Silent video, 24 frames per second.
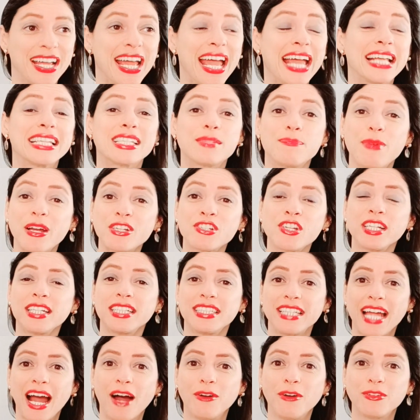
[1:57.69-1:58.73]
And especially
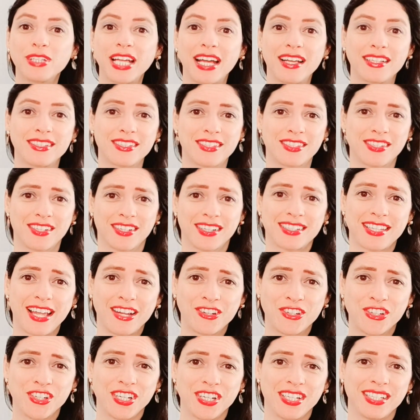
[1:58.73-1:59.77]
now that
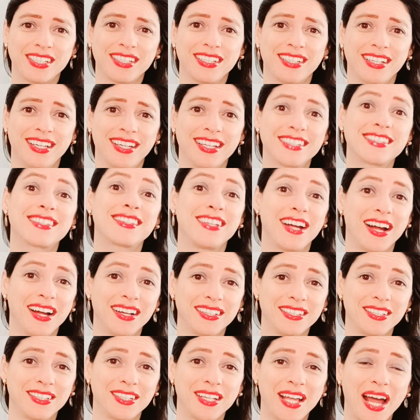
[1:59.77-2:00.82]
Succession is done.